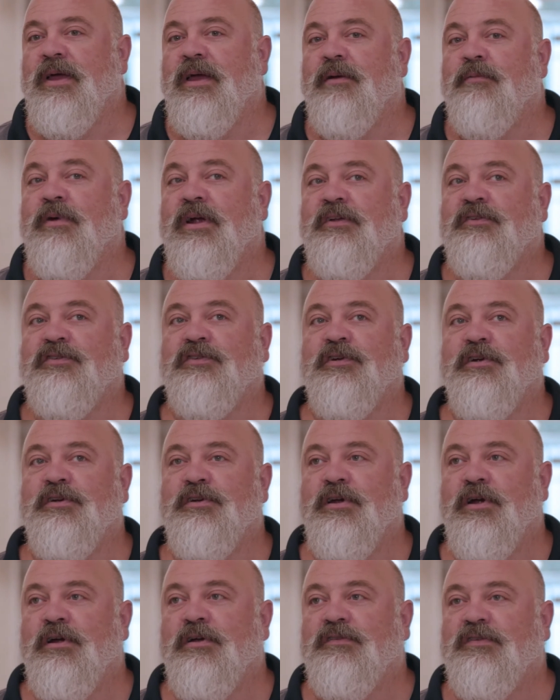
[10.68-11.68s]
a registered
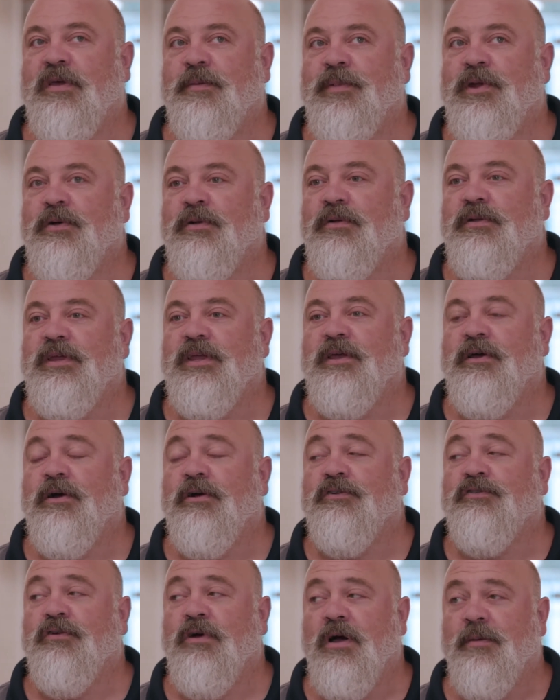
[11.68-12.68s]
nurse. I'm an old ER
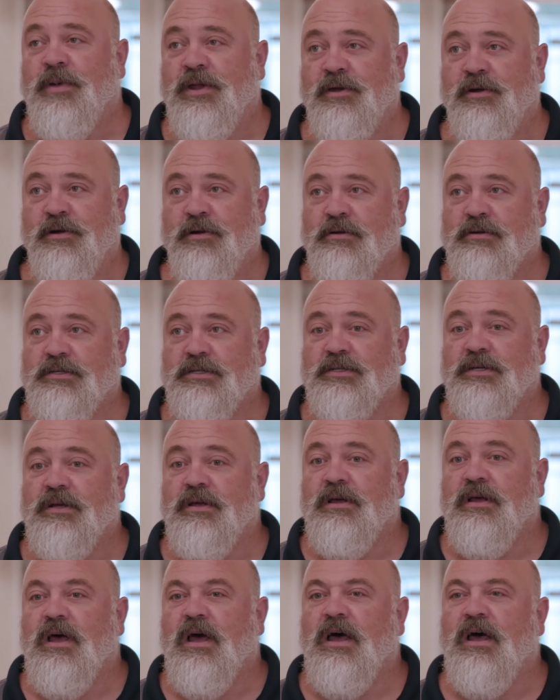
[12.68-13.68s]
trauma nurse,
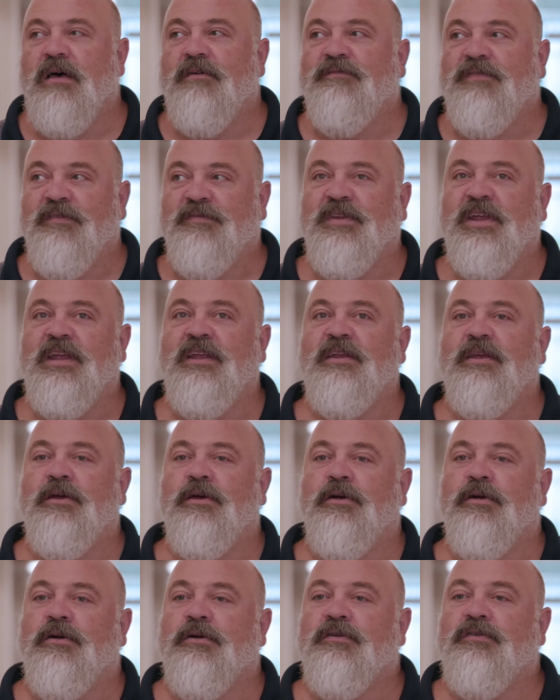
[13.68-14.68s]
15
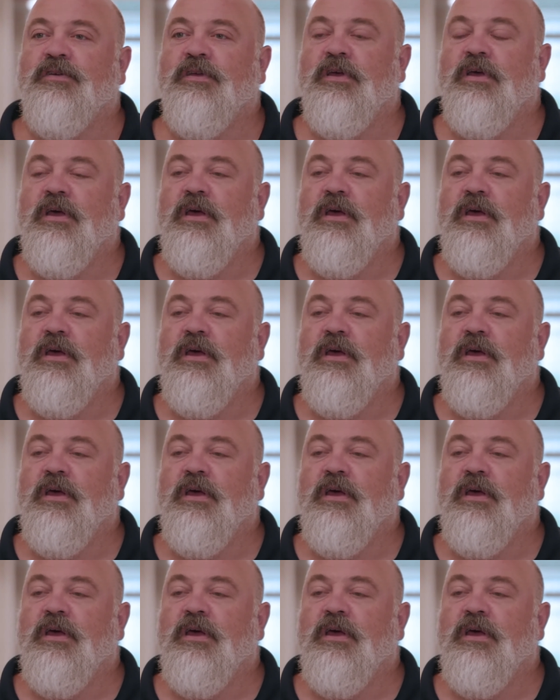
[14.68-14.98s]
years.